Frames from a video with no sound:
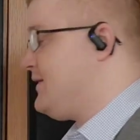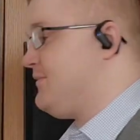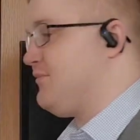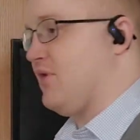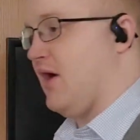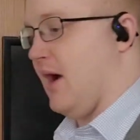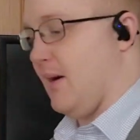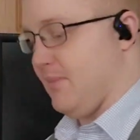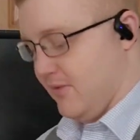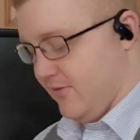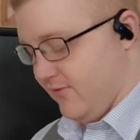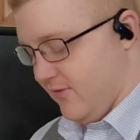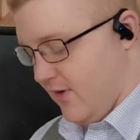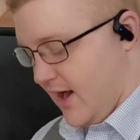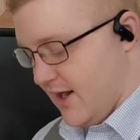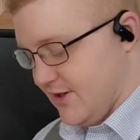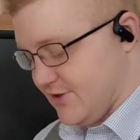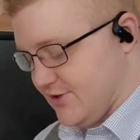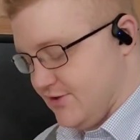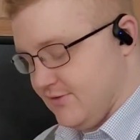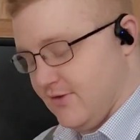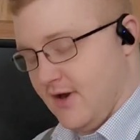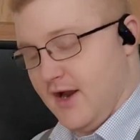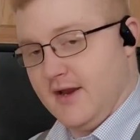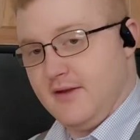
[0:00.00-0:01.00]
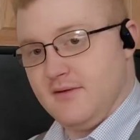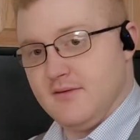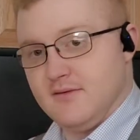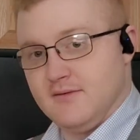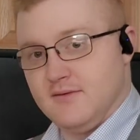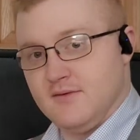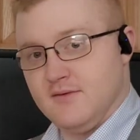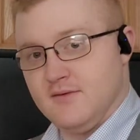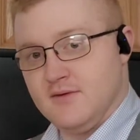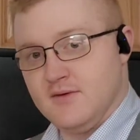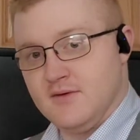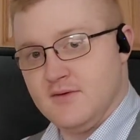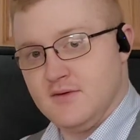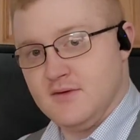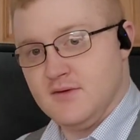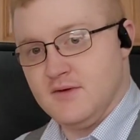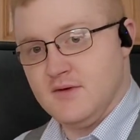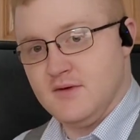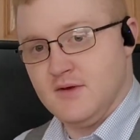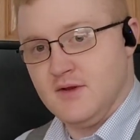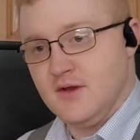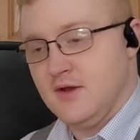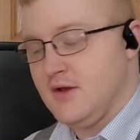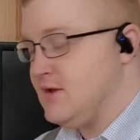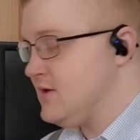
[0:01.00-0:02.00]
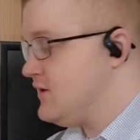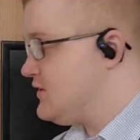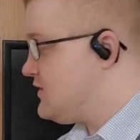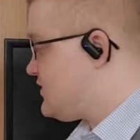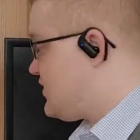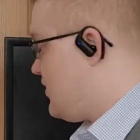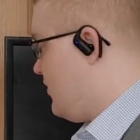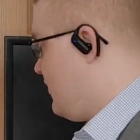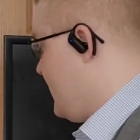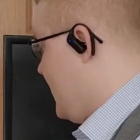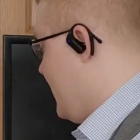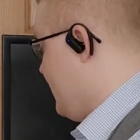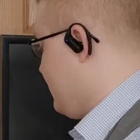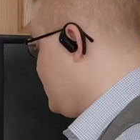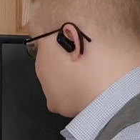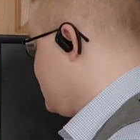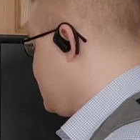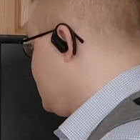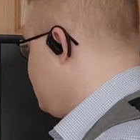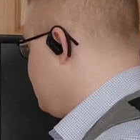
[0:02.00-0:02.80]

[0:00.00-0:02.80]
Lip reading: an improper fraction, right? So we have to